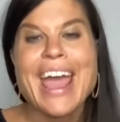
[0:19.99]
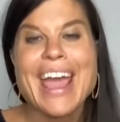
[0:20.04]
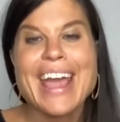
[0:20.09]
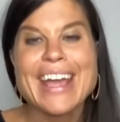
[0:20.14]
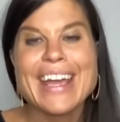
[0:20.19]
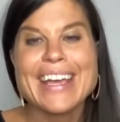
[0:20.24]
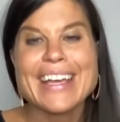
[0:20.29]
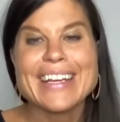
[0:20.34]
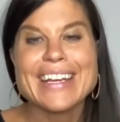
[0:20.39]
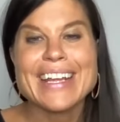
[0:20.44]

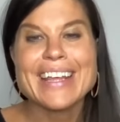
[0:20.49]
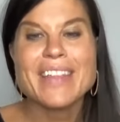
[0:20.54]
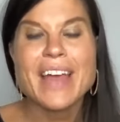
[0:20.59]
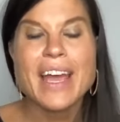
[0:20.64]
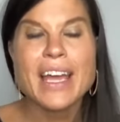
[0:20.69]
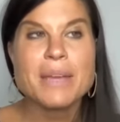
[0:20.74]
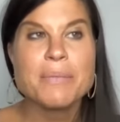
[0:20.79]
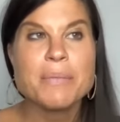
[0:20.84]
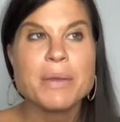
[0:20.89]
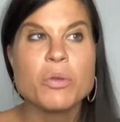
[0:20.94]
And
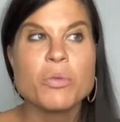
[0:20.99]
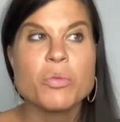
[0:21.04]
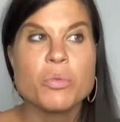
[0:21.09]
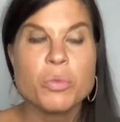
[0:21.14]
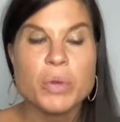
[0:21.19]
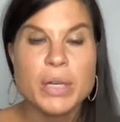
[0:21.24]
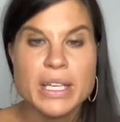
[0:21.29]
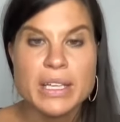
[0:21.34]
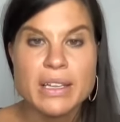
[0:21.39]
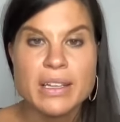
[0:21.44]
that can be
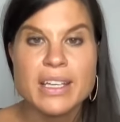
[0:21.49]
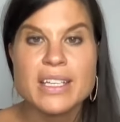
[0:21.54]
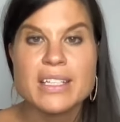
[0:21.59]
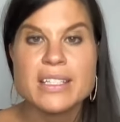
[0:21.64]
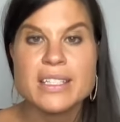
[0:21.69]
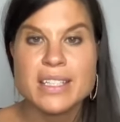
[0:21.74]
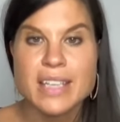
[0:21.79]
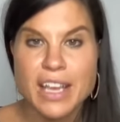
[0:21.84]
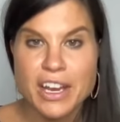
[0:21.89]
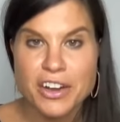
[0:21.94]
really
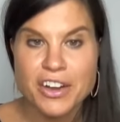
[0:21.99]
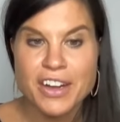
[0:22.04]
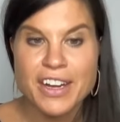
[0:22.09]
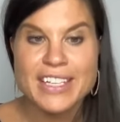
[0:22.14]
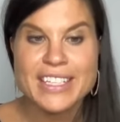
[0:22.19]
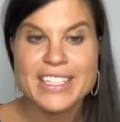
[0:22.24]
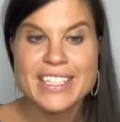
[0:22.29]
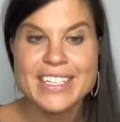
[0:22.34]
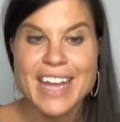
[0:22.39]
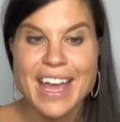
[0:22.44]

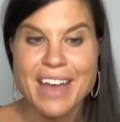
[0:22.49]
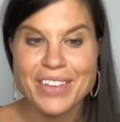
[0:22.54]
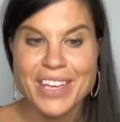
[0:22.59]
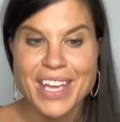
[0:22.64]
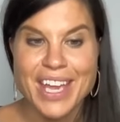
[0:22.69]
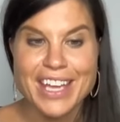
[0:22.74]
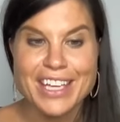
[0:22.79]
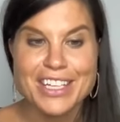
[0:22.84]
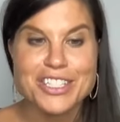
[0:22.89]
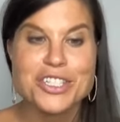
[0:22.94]
scary to
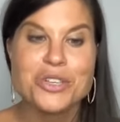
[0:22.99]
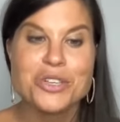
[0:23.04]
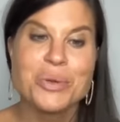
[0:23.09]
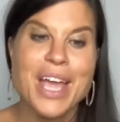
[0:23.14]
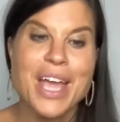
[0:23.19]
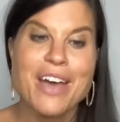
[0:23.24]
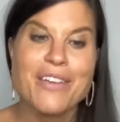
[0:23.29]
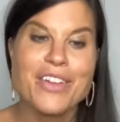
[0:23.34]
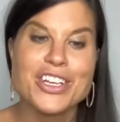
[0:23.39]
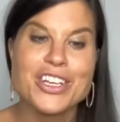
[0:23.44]
navigate. So
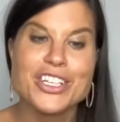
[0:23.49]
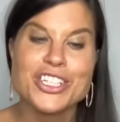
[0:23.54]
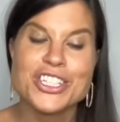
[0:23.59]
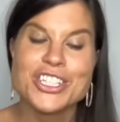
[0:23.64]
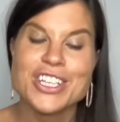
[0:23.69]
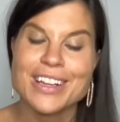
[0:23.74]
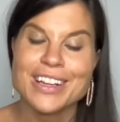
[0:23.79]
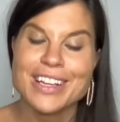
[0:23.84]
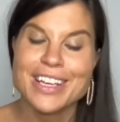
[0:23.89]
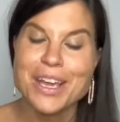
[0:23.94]
we have
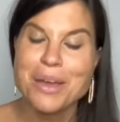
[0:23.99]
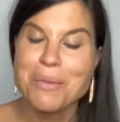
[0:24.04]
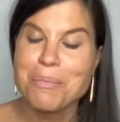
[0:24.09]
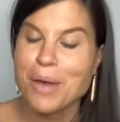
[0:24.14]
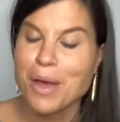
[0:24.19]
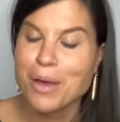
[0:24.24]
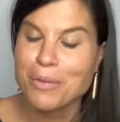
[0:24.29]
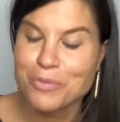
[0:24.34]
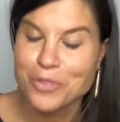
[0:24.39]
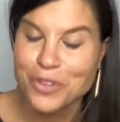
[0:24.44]
Chelli
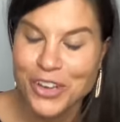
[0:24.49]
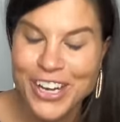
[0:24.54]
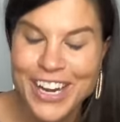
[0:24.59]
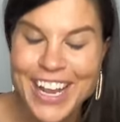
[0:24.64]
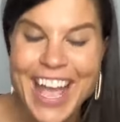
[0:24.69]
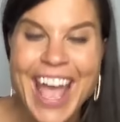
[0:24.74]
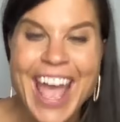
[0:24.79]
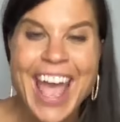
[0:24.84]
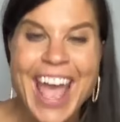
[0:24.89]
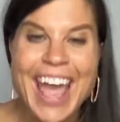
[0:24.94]

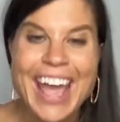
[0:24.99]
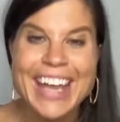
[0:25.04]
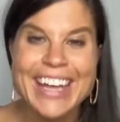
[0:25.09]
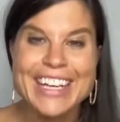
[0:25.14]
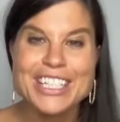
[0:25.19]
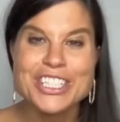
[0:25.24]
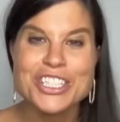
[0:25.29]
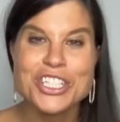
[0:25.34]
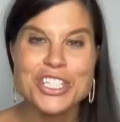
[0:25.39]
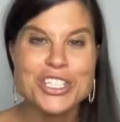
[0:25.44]
Pumphrey,
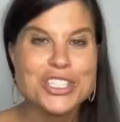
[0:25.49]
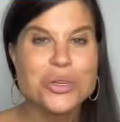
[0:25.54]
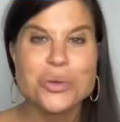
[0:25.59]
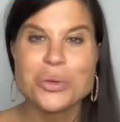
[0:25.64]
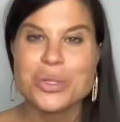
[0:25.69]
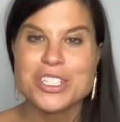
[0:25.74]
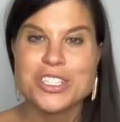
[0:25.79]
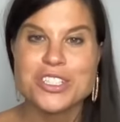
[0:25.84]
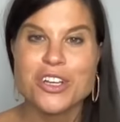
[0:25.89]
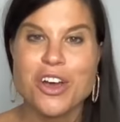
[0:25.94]
and she's
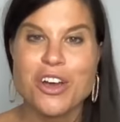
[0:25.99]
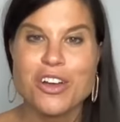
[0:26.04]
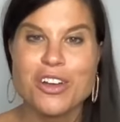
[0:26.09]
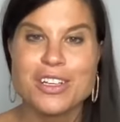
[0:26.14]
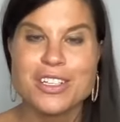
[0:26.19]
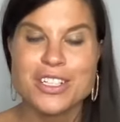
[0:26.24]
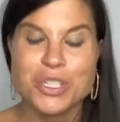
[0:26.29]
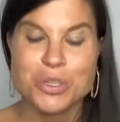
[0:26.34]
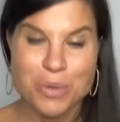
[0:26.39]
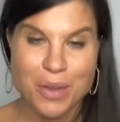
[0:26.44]
going to talk
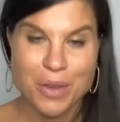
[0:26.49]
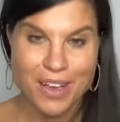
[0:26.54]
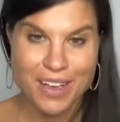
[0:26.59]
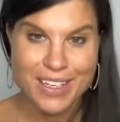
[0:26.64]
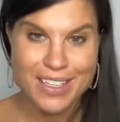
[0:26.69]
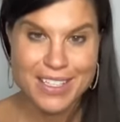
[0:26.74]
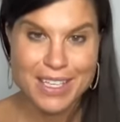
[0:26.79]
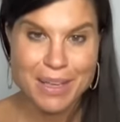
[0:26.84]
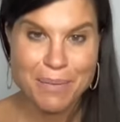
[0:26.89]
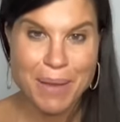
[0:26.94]
to
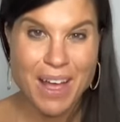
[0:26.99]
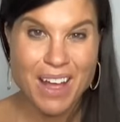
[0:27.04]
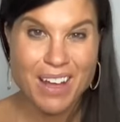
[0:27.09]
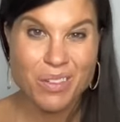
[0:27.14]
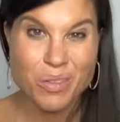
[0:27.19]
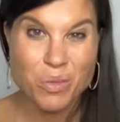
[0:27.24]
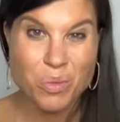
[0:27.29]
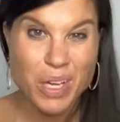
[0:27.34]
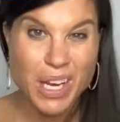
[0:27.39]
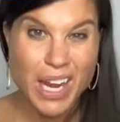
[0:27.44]
us
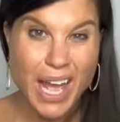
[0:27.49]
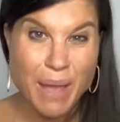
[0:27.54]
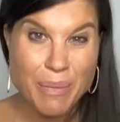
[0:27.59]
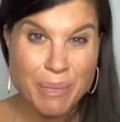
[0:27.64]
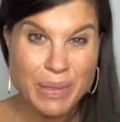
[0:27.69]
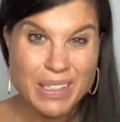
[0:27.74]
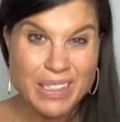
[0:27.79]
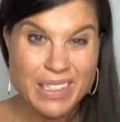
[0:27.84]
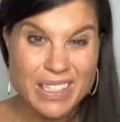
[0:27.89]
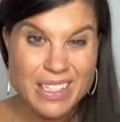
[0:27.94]
about what
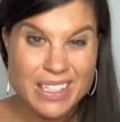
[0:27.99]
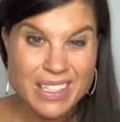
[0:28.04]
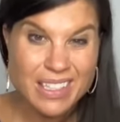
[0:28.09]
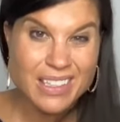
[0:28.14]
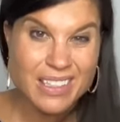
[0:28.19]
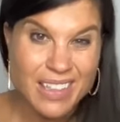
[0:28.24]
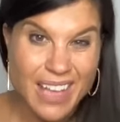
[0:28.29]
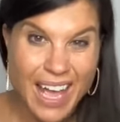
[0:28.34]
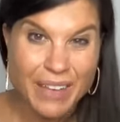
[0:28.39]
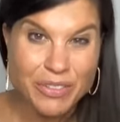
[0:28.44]
happens
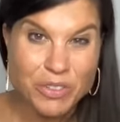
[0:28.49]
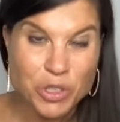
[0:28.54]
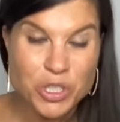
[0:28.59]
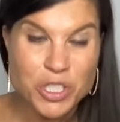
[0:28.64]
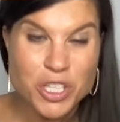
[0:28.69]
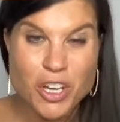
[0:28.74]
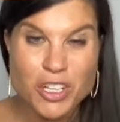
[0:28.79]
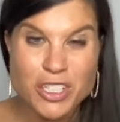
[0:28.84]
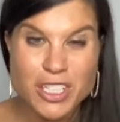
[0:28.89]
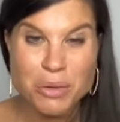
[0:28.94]
after
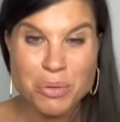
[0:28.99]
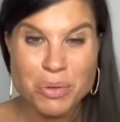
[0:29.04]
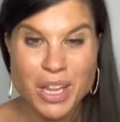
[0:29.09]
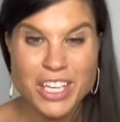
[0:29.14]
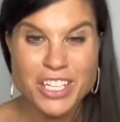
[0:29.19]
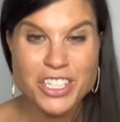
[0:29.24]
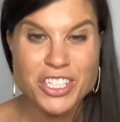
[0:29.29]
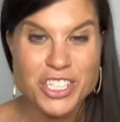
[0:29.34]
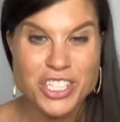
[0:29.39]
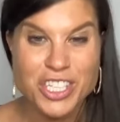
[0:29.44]
a toxic
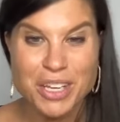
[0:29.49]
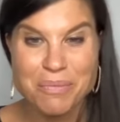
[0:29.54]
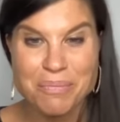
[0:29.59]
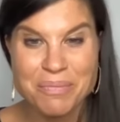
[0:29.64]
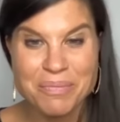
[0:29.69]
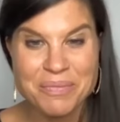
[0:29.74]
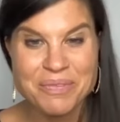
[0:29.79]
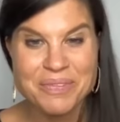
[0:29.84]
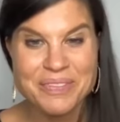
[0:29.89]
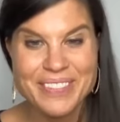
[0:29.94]
relationship.
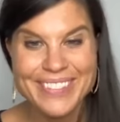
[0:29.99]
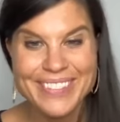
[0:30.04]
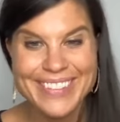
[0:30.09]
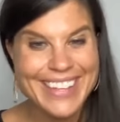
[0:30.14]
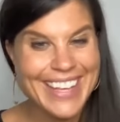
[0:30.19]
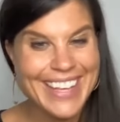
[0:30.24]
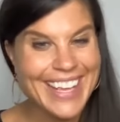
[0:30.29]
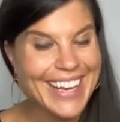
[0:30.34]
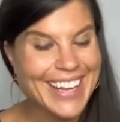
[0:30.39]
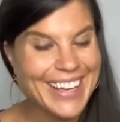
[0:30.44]

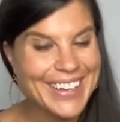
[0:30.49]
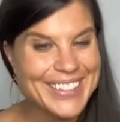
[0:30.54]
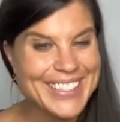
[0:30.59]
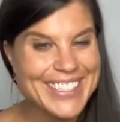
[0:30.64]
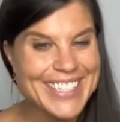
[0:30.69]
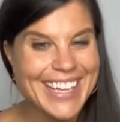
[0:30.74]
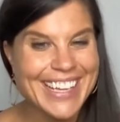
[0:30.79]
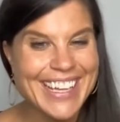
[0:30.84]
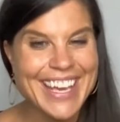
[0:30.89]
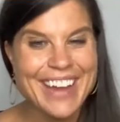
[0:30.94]
Hello,
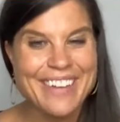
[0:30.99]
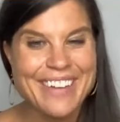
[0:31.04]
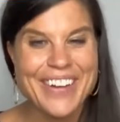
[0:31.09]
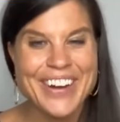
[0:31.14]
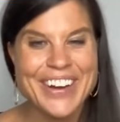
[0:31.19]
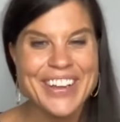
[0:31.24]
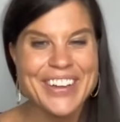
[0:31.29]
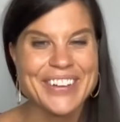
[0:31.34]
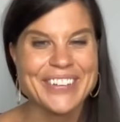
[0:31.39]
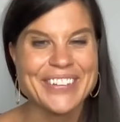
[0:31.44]
Chelli. How
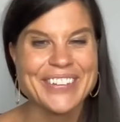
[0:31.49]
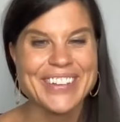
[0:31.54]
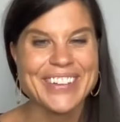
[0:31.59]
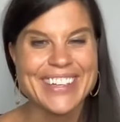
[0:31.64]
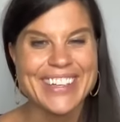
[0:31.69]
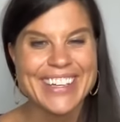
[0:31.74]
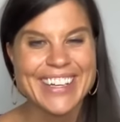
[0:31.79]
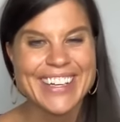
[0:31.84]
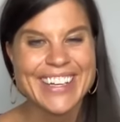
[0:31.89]
are you?